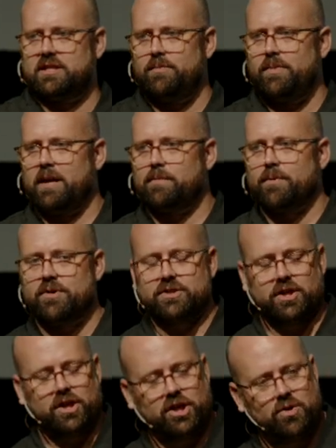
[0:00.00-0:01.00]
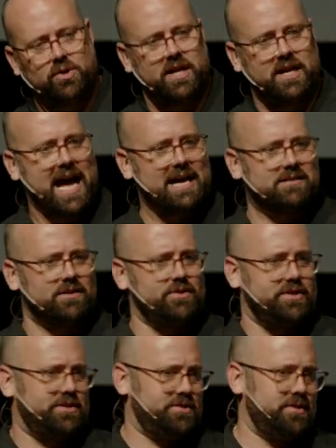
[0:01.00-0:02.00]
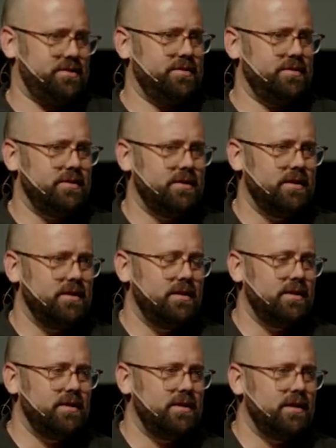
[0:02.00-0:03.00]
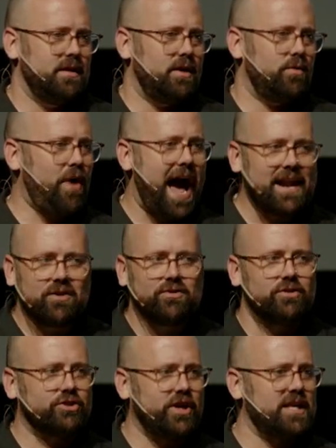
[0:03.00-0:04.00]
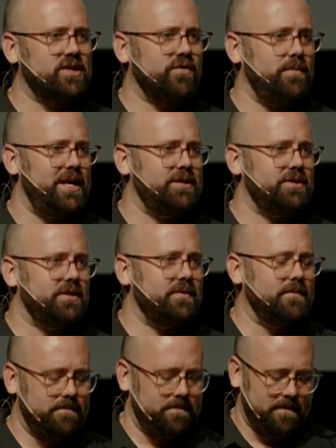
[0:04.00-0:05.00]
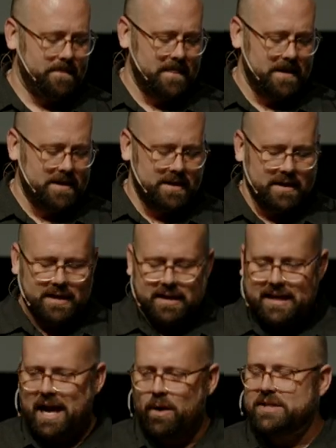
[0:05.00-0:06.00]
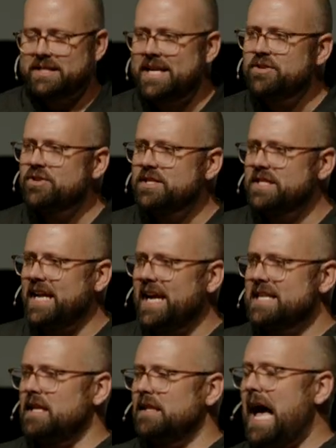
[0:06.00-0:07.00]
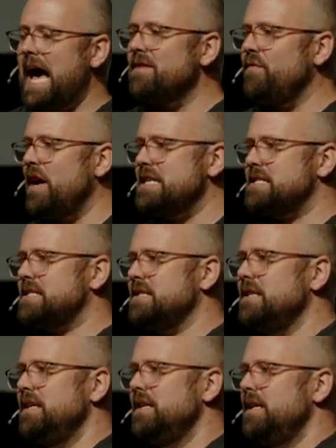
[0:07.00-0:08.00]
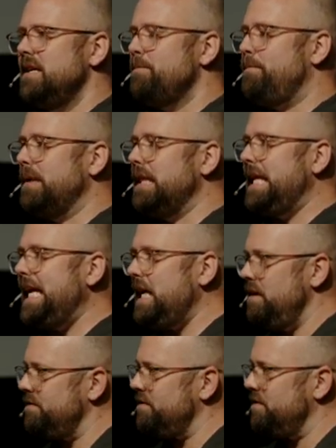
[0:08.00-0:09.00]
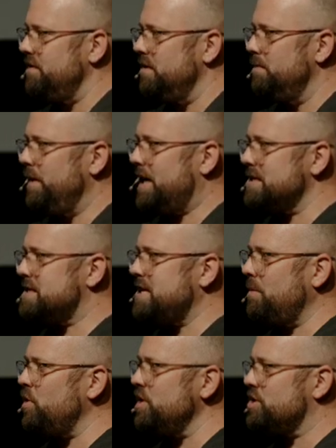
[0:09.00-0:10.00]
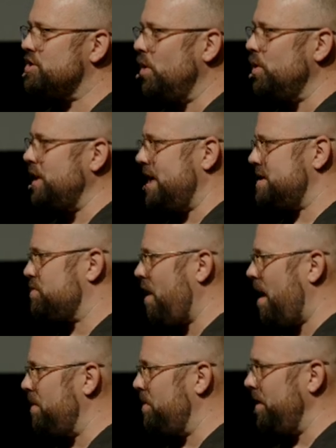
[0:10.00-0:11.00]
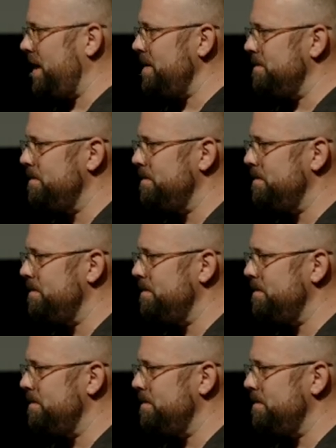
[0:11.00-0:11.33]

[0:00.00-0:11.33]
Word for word: to being persecuted as a Christian. Radical transformation. Now, what's interesting is a lot of us believe, because someone told us probably,